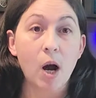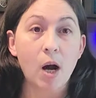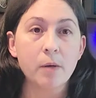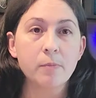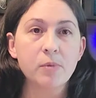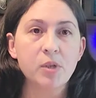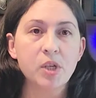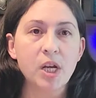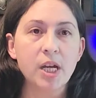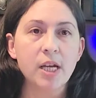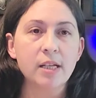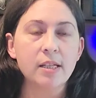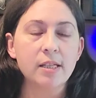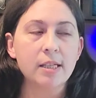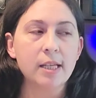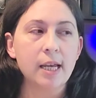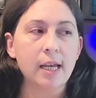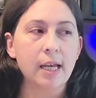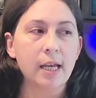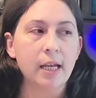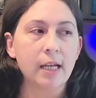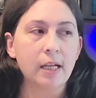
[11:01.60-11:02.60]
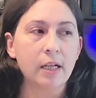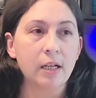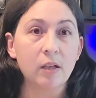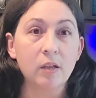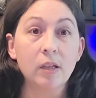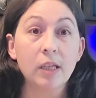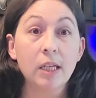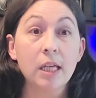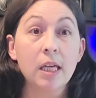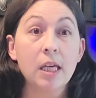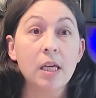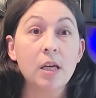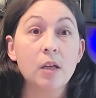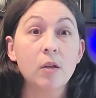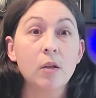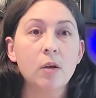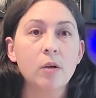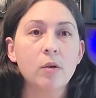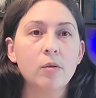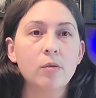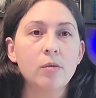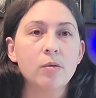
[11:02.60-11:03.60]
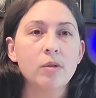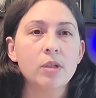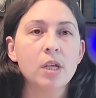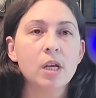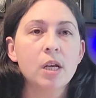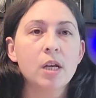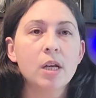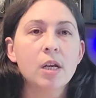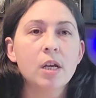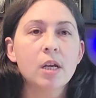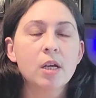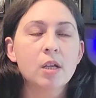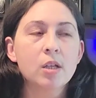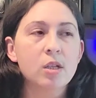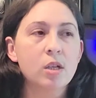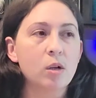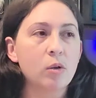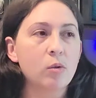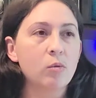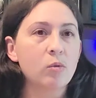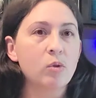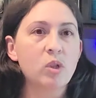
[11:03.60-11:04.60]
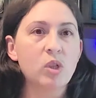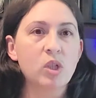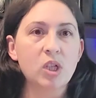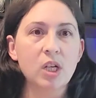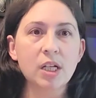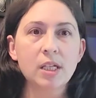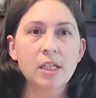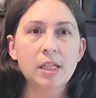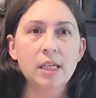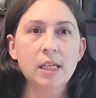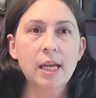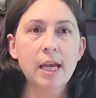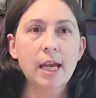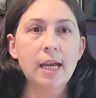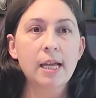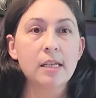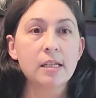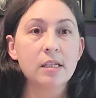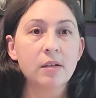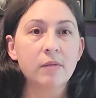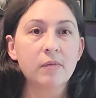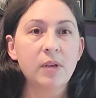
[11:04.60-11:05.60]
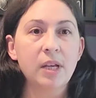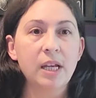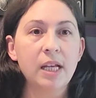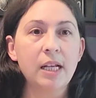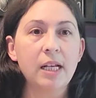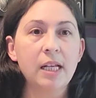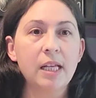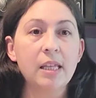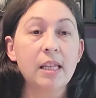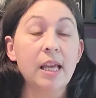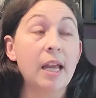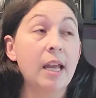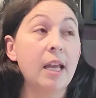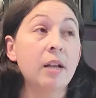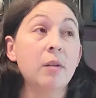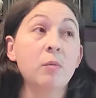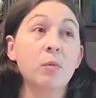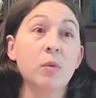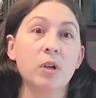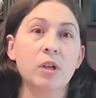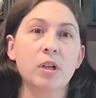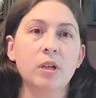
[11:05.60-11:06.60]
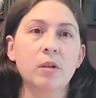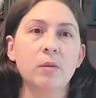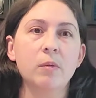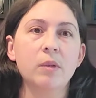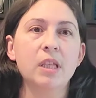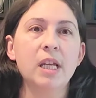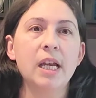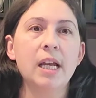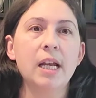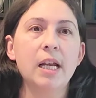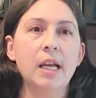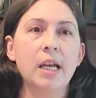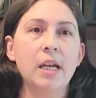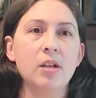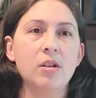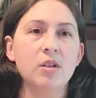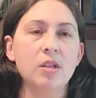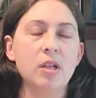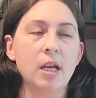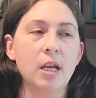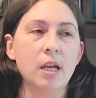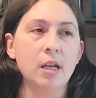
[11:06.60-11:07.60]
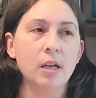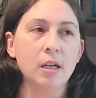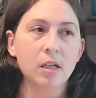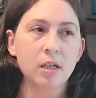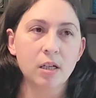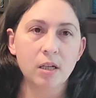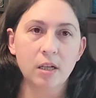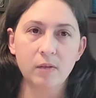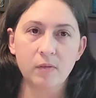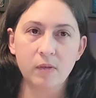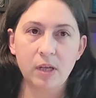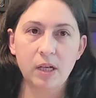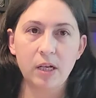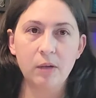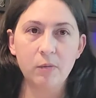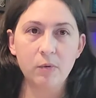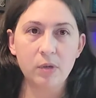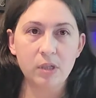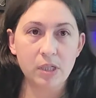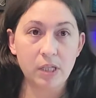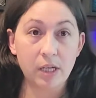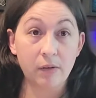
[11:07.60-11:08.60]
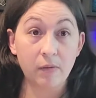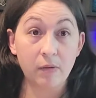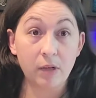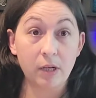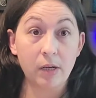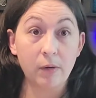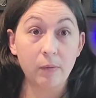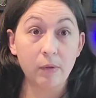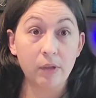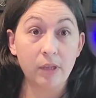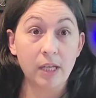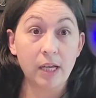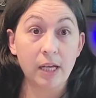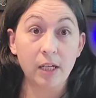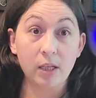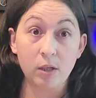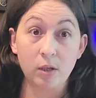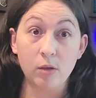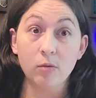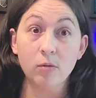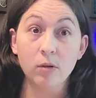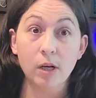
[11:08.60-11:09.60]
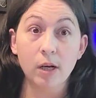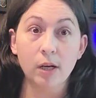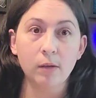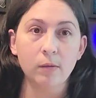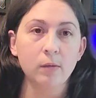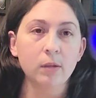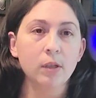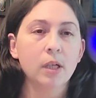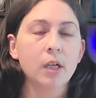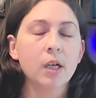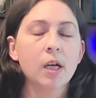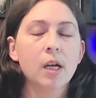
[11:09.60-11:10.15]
objects and clingy clothes. So just in case of any, and we're dealing with ADHD. If anyone's ever dealt with that, you know,